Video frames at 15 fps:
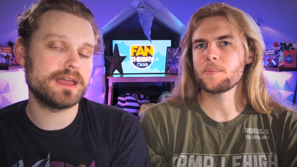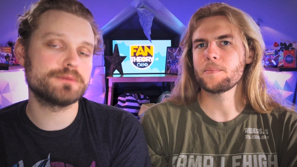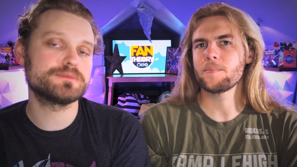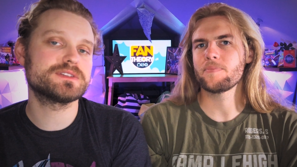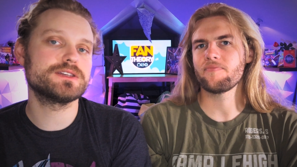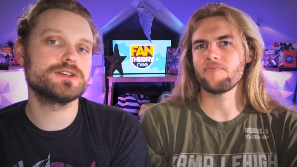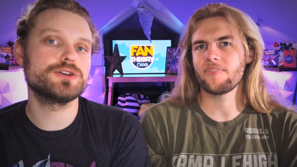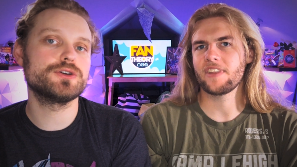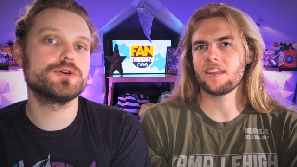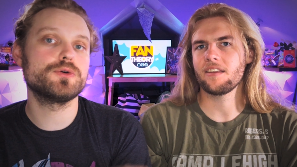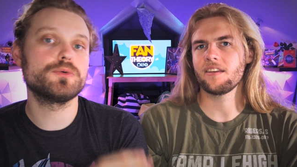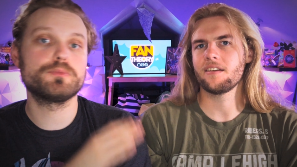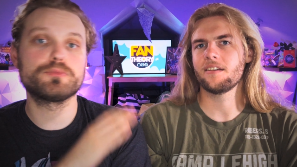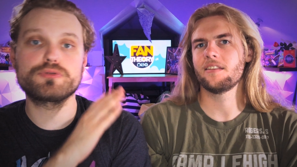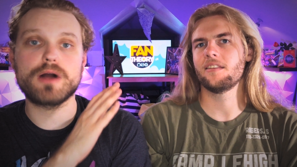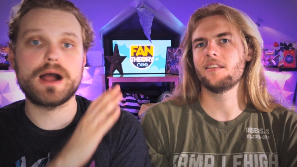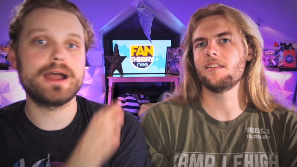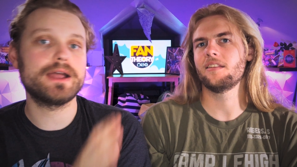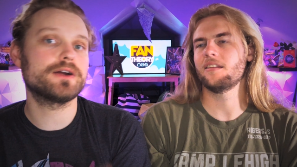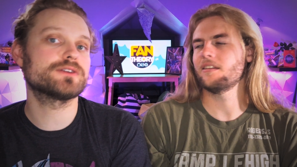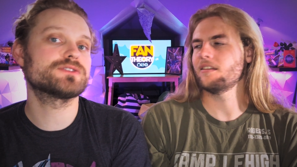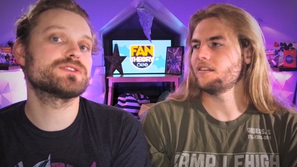Speaker 1: MCU
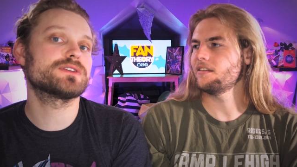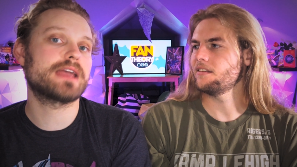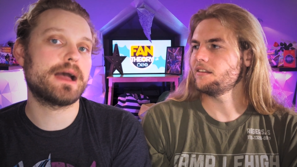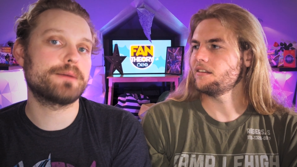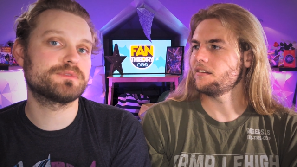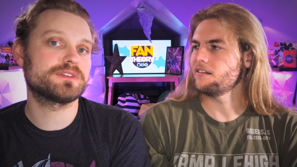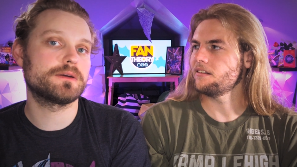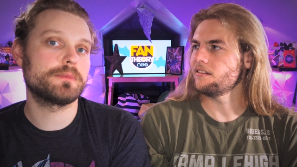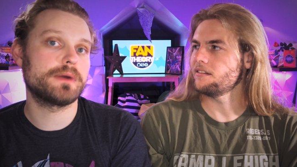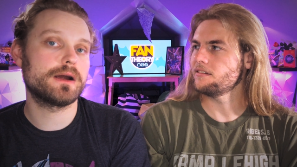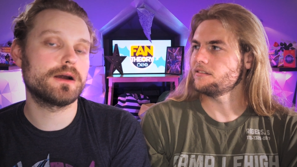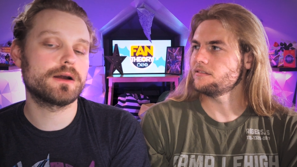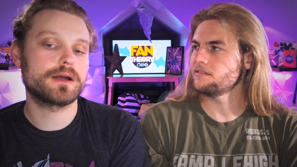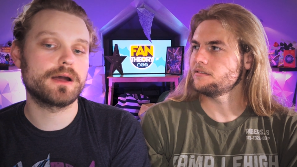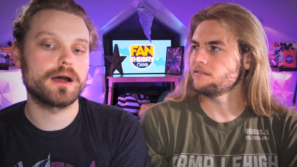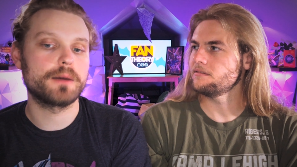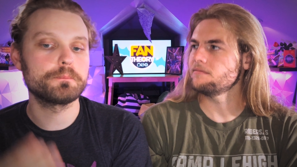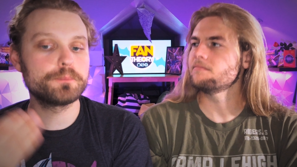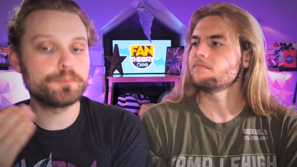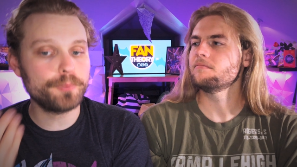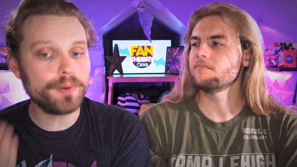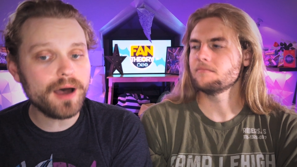prior to Captain America,
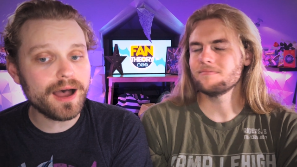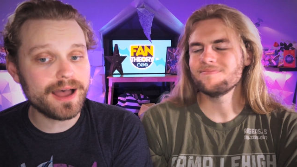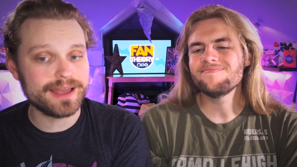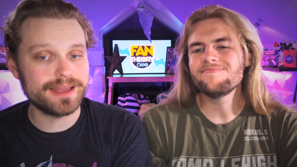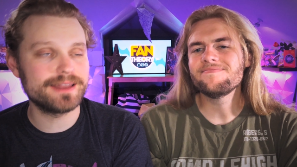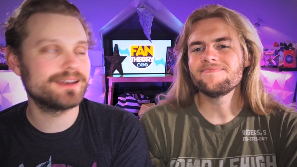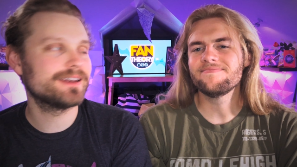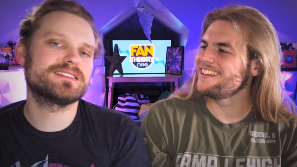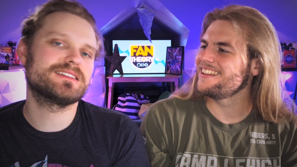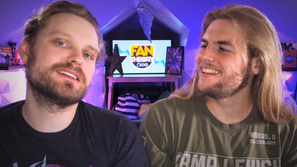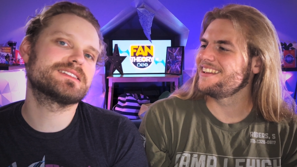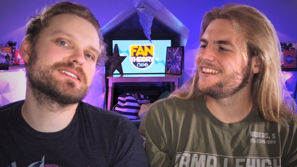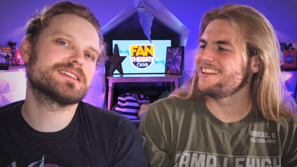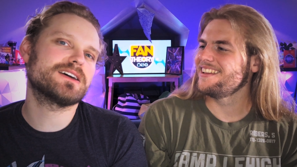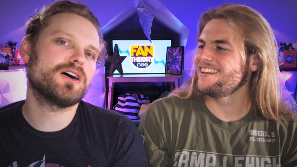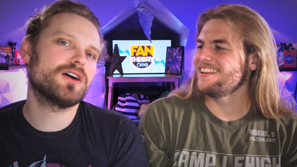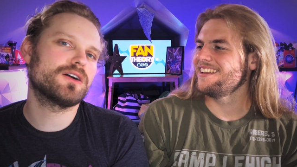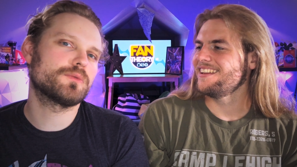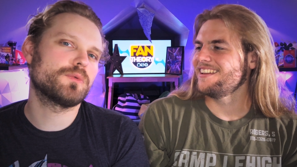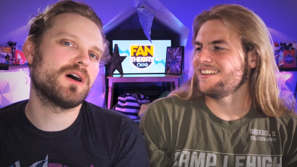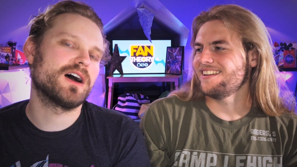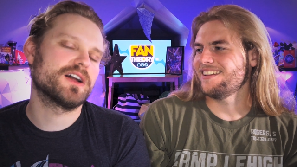but it's a
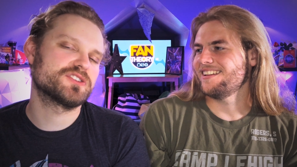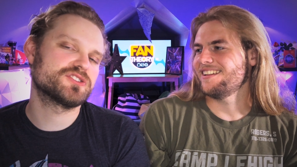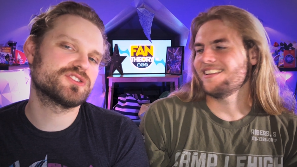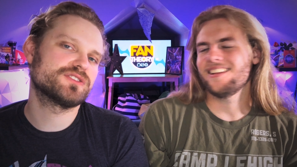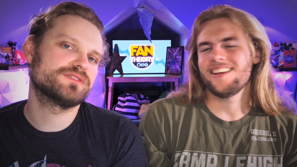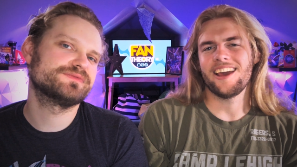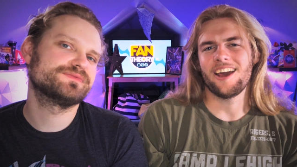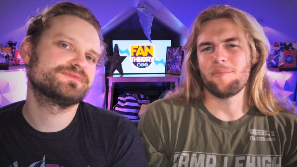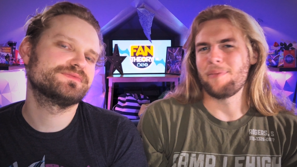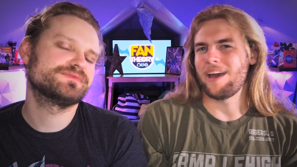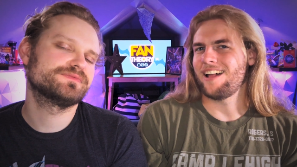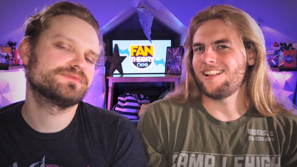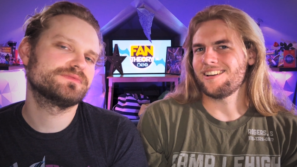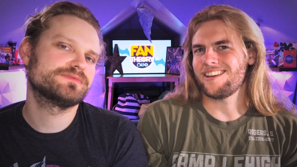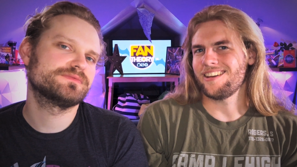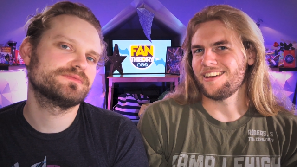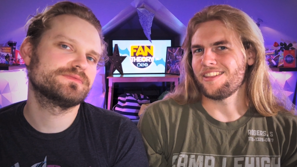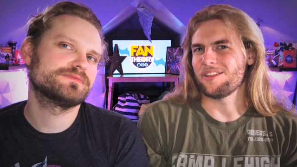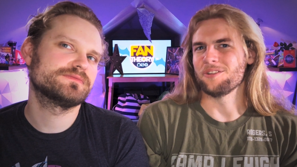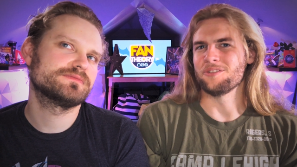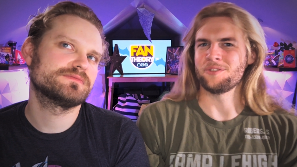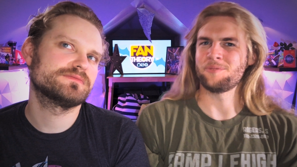hard
Speaker 2: watch. Yeah,
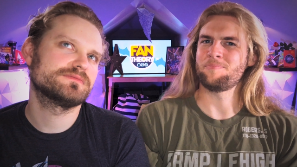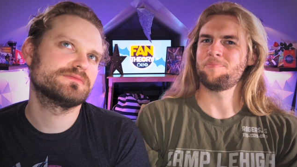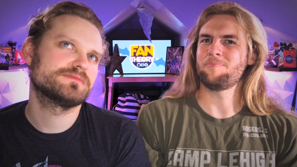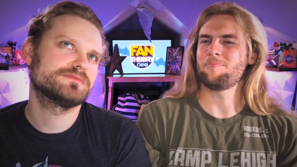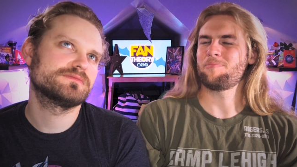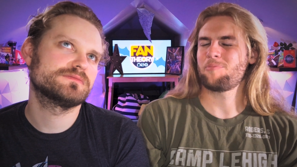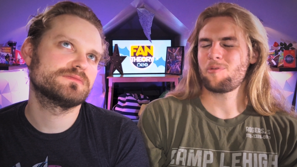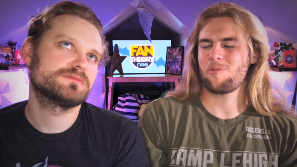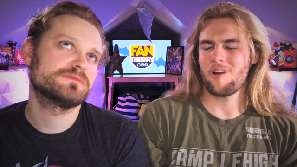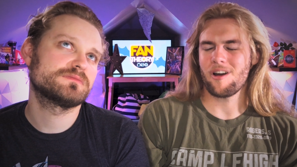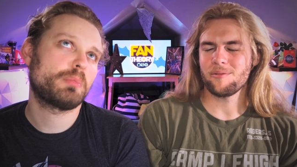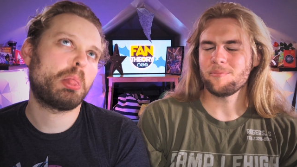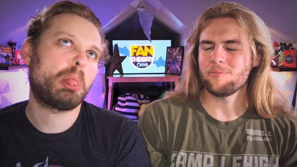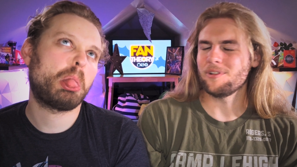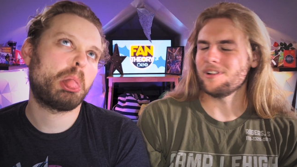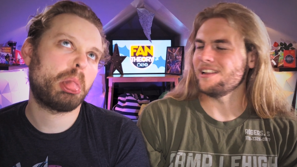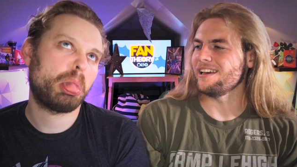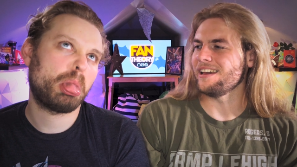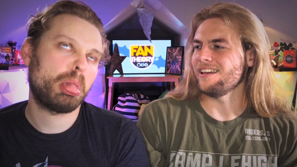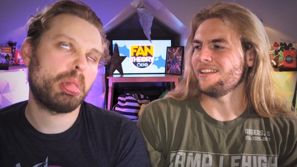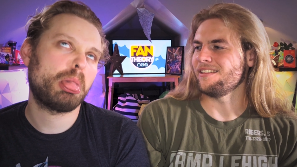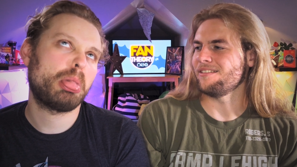Malekith is
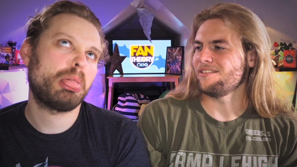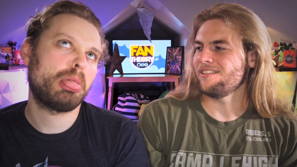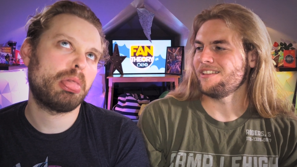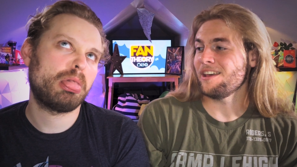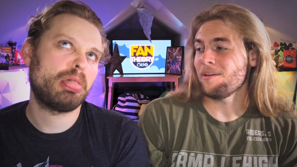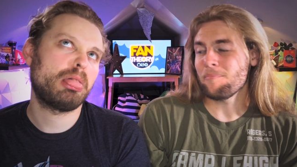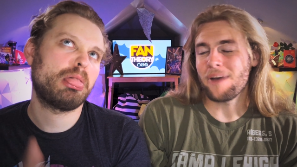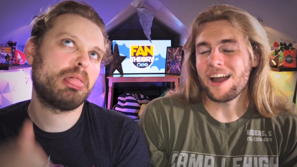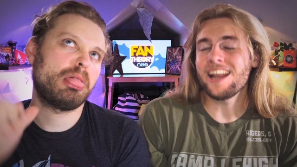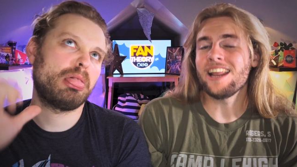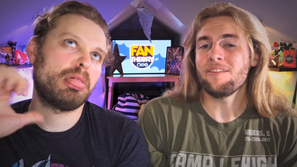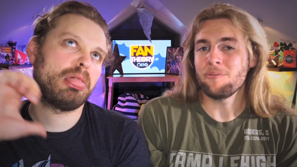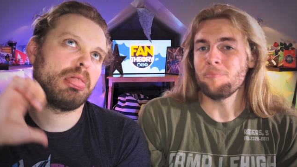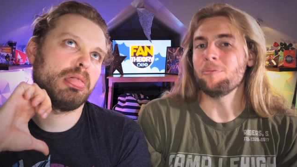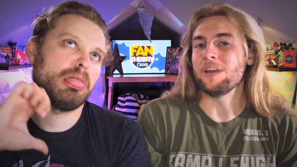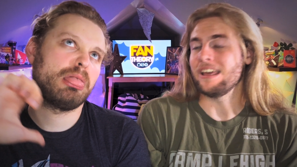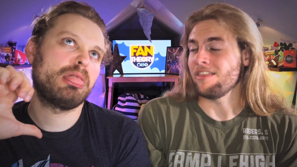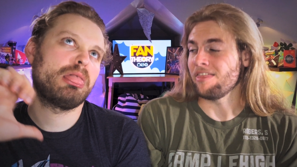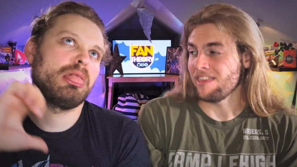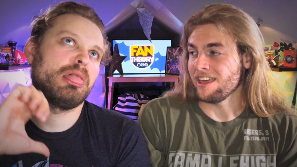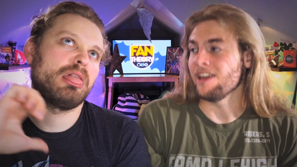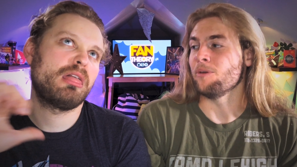probably, it might even be
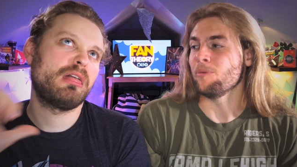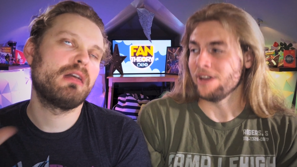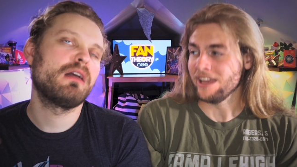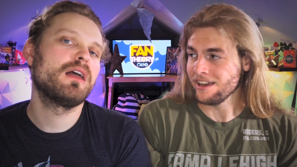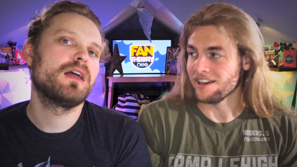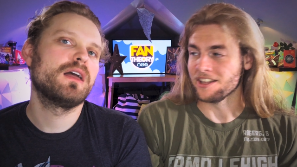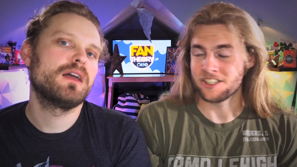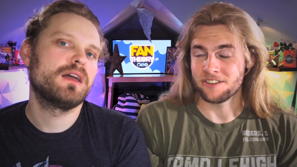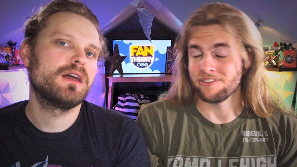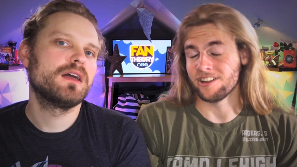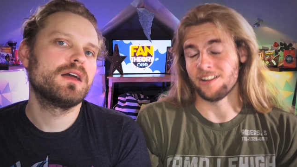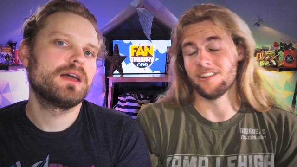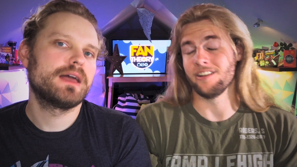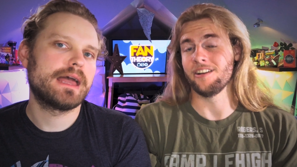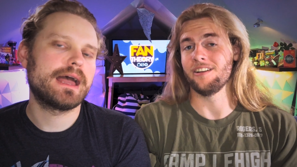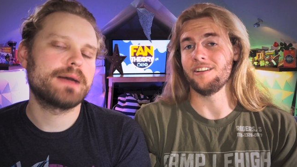the weakest villain.